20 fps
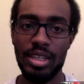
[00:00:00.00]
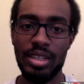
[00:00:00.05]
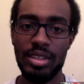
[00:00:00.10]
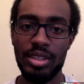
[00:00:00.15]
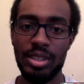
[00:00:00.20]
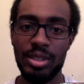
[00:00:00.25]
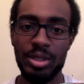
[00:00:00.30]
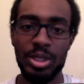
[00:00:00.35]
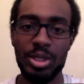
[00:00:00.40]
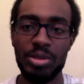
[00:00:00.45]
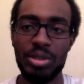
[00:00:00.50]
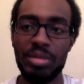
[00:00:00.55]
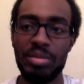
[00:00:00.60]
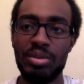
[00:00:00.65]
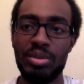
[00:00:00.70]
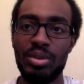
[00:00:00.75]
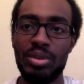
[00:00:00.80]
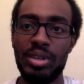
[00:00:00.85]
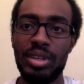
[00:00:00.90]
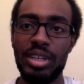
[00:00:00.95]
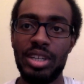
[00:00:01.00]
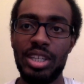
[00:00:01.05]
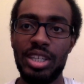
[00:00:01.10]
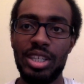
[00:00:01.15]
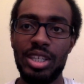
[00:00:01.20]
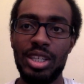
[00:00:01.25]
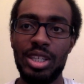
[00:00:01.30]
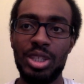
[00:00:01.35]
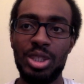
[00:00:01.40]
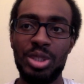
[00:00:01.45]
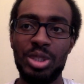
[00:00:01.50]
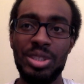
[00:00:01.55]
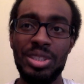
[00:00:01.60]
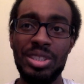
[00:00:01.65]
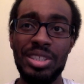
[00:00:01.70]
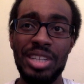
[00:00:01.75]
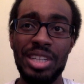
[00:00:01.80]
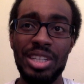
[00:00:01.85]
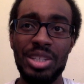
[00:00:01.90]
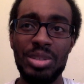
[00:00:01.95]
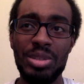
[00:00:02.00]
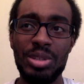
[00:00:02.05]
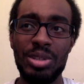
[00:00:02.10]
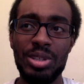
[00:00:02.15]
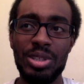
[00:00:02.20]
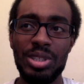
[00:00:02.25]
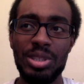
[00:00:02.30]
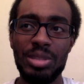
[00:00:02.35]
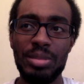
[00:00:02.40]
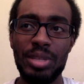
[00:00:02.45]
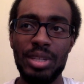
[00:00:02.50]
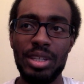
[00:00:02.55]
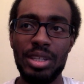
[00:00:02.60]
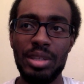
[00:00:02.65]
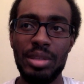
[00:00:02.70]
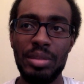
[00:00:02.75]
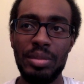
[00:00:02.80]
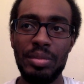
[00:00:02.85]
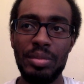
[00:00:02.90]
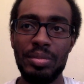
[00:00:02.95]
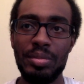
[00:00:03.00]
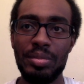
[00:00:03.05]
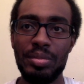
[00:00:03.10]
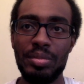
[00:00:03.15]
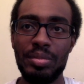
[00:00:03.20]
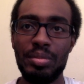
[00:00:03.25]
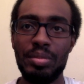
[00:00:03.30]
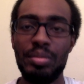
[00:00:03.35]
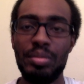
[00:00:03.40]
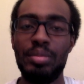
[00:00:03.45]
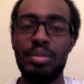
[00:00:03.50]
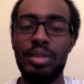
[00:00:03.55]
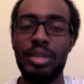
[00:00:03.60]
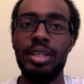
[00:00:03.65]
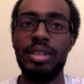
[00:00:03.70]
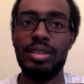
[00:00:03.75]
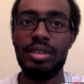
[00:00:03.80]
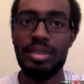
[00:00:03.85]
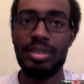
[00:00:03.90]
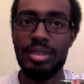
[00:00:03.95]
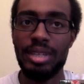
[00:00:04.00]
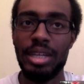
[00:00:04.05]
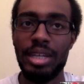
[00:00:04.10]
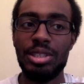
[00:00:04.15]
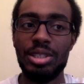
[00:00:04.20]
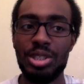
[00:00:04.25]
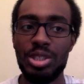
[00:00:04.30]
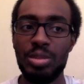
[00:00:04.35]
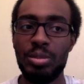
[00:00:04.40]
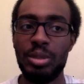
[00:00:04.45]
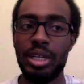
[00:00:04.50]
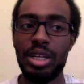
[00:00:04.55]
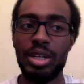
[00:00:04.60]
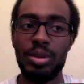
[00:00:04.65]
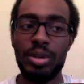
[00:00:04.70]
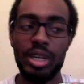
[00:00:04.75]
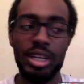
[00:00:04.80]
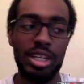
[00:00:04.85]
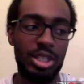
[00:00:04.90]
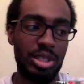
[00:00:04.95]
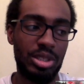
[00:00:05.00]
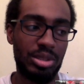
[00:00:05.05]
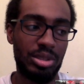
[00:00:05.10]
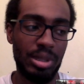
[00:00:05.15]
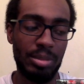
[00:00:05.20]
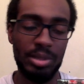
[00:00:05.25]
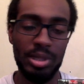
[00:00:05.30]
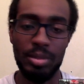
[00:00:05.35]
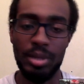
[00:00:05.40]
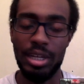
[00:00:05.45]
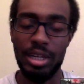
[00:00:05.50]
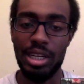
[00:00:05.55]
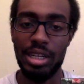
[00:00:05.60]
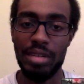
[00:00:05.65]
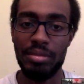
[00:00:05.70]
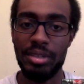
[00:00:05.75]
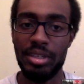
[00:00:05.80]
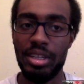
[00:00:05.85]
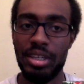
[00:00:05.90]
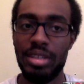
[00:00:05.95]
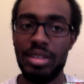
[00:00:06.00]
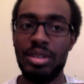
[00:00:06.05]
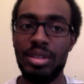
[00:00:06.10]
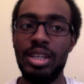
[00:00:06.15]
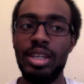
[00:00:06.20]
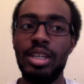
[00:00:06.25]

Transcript: there's a script for it. It shouldn't take too long to make, but that's assuming I don't get interrupted by life again.